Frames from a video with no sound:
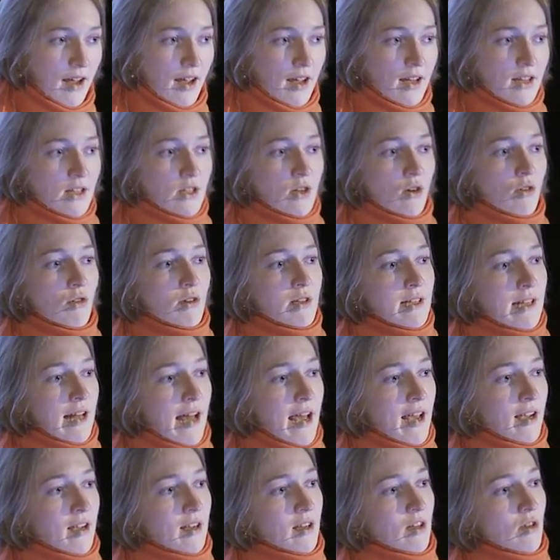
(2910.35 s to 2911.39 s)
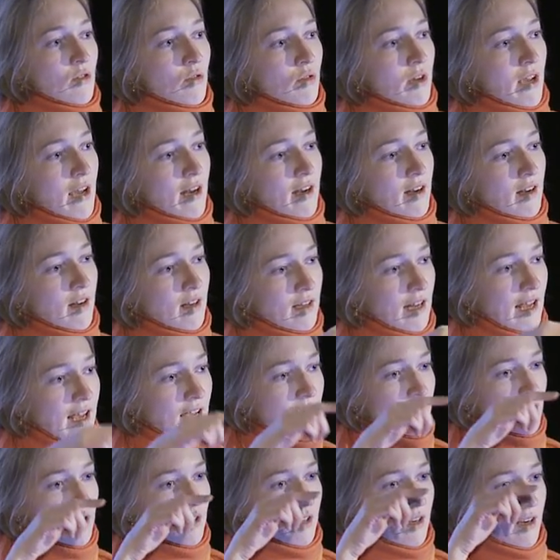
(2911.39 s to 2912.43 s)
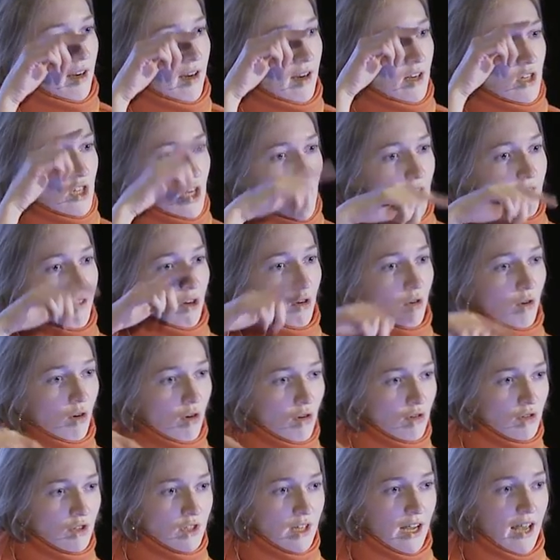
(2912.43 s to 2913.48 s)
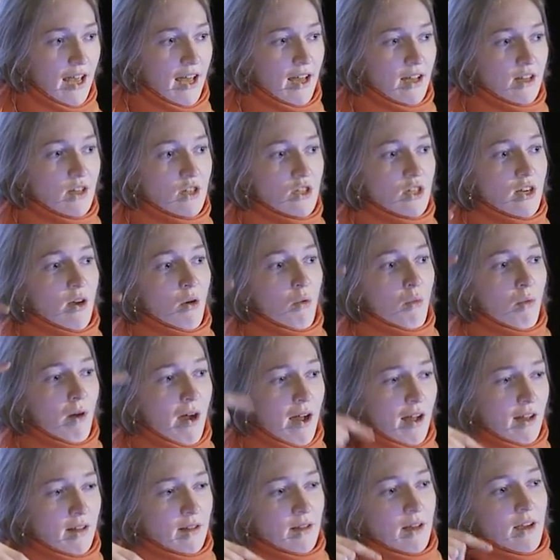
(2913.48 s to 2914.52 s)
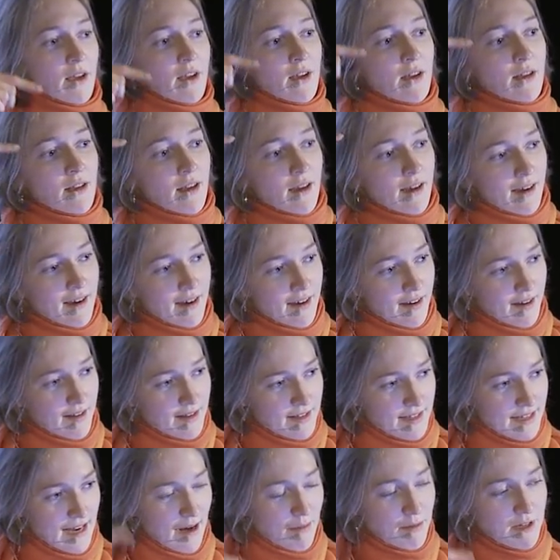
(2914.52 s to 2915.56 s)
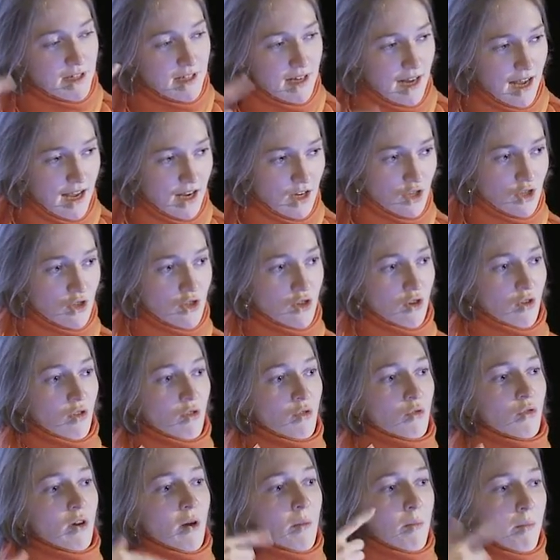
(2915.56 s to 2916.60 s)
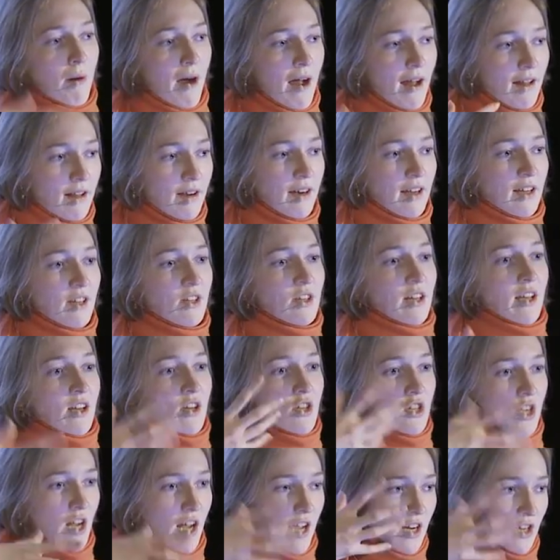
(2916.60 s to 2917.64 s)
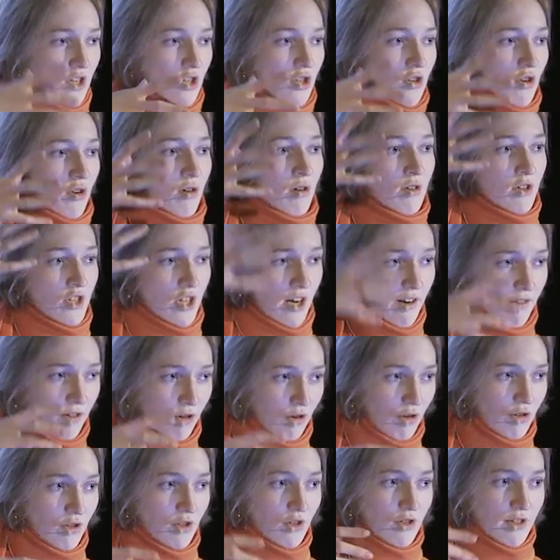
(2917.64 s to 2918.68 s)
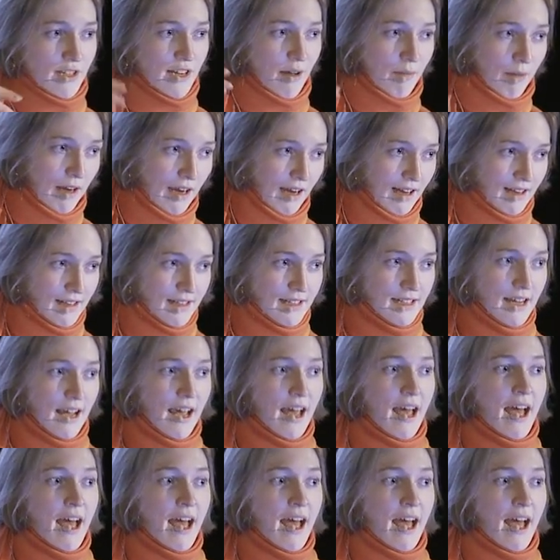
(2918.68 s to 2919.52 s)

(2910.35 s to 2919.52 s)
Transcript: So it's like you can annotate uh, Java code, and uh, while uh, some stage through compiler, it can change your Java code into something else.